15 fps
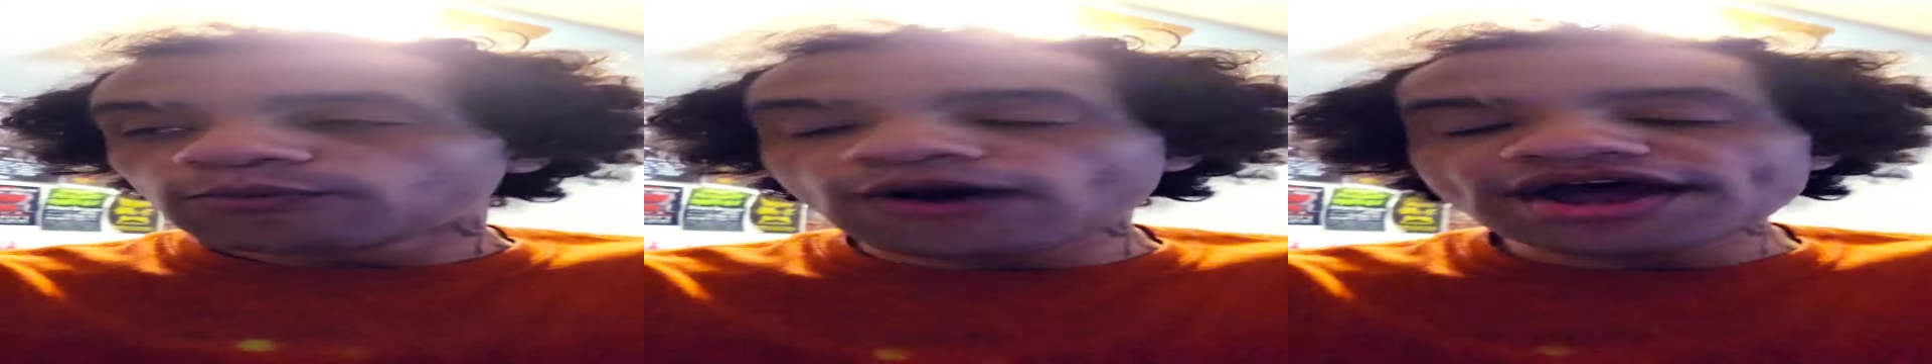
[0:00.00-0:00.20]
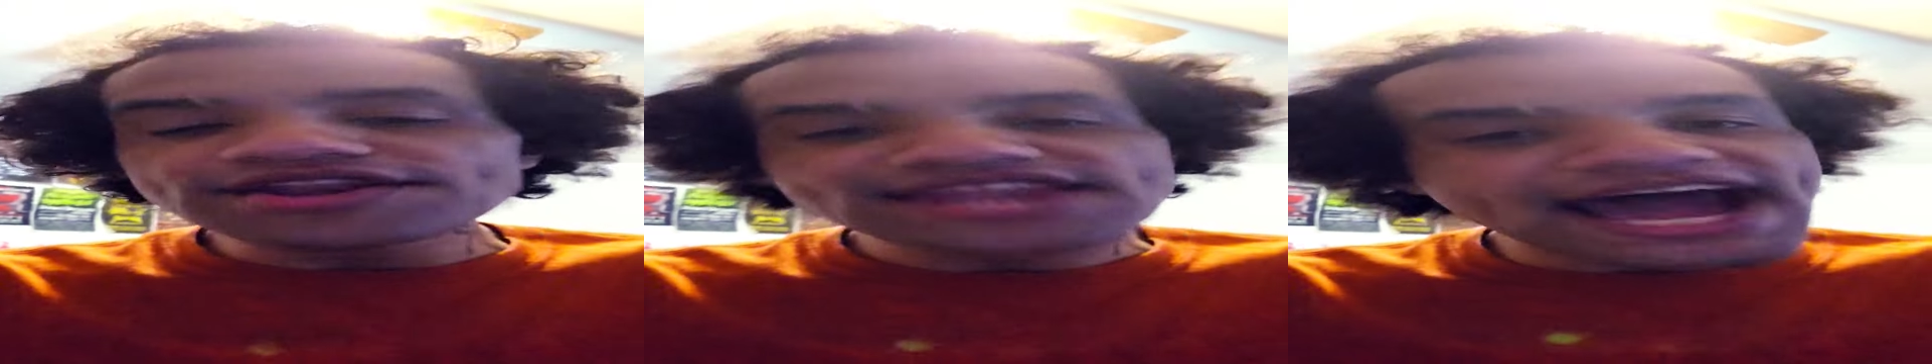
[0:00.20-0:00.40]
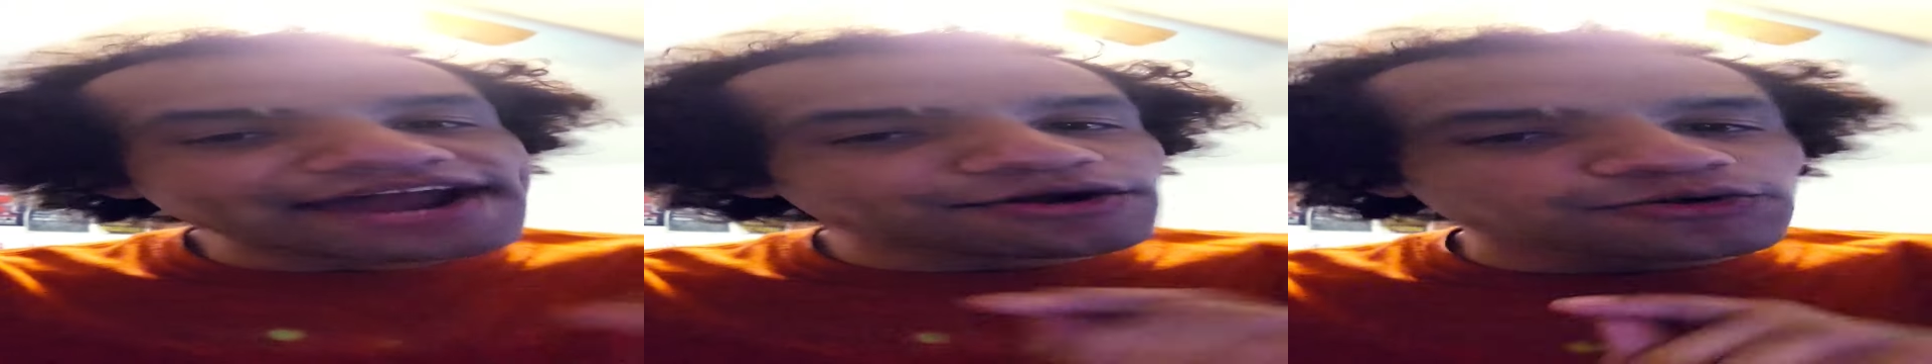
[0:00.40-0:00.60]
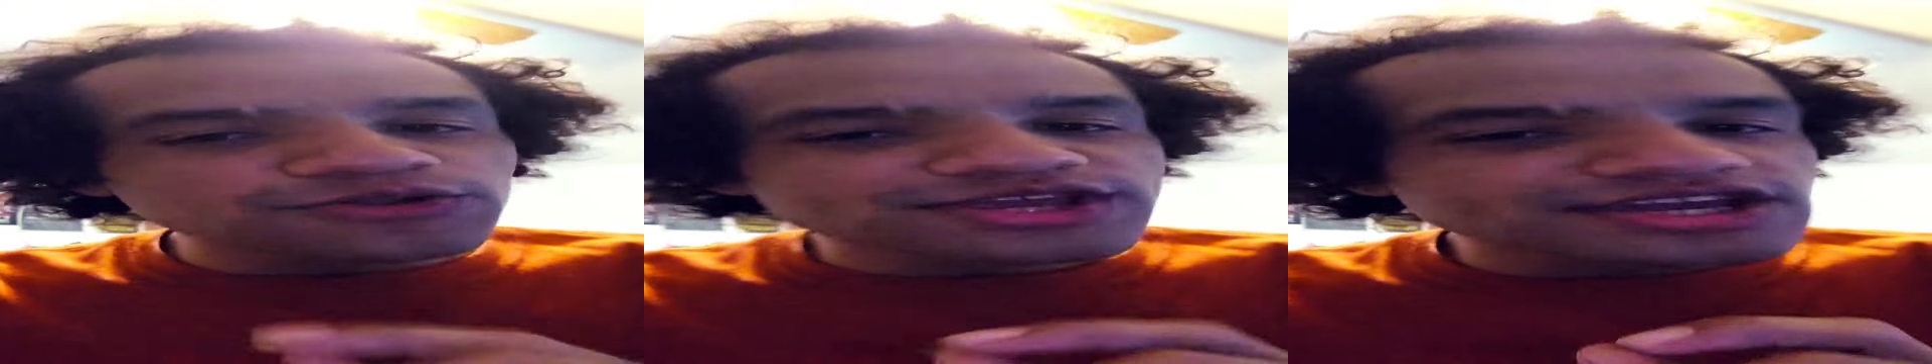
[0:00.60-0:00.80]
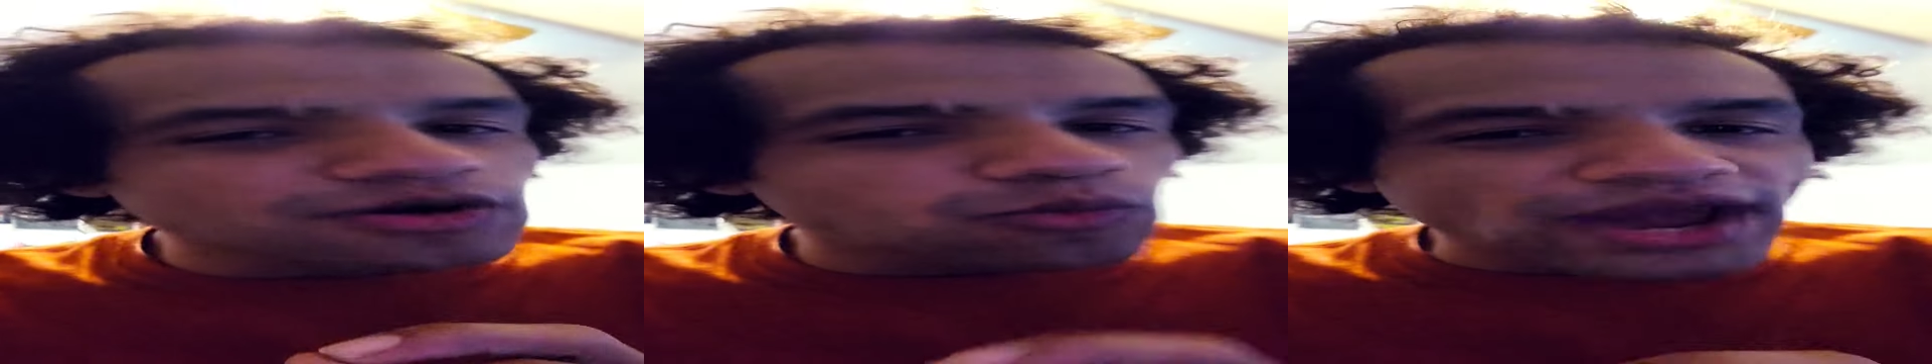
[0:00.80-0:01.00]
What not
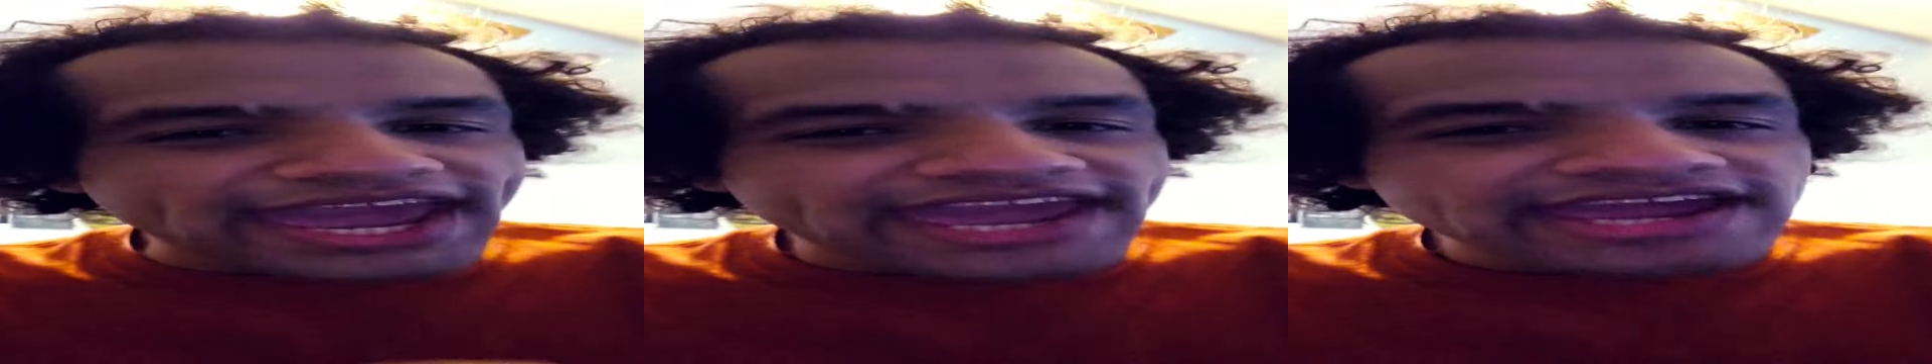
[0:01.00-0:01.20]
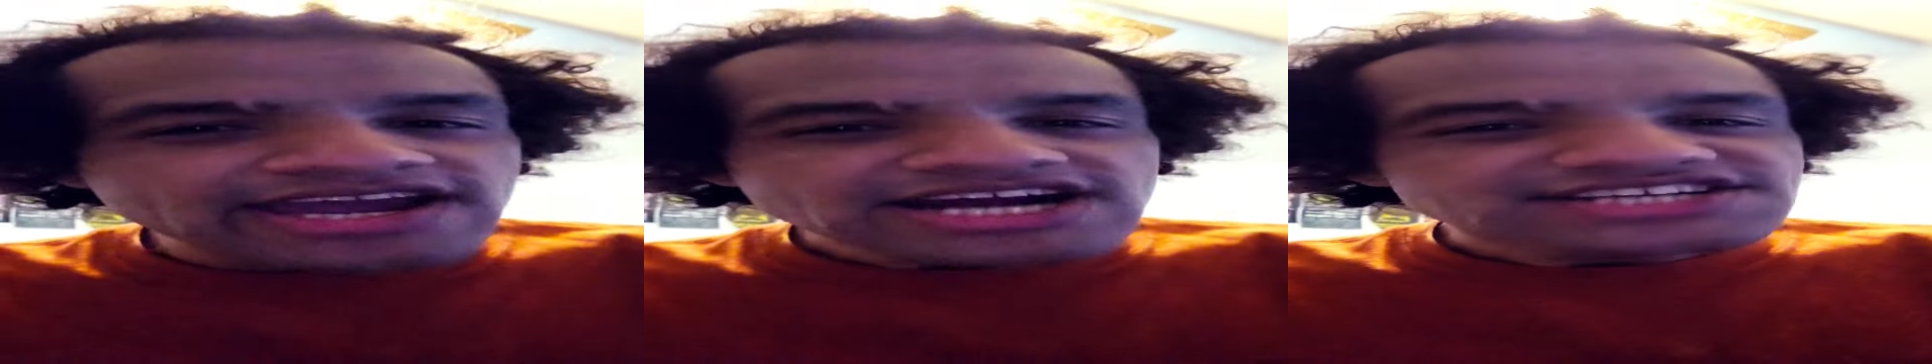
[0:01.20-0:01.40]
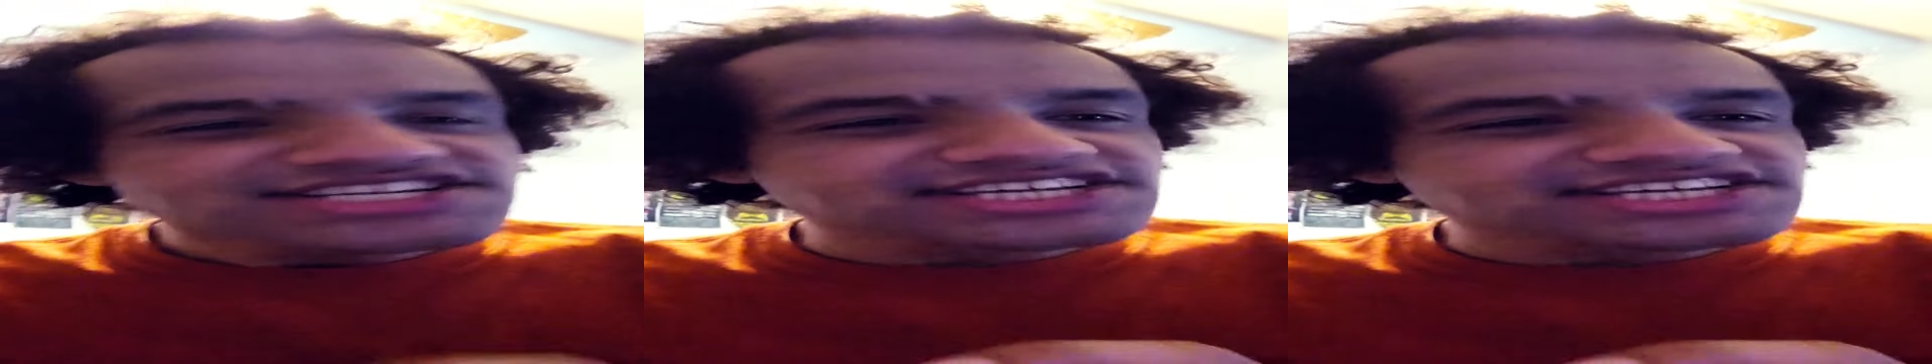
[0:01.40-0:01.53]
only a way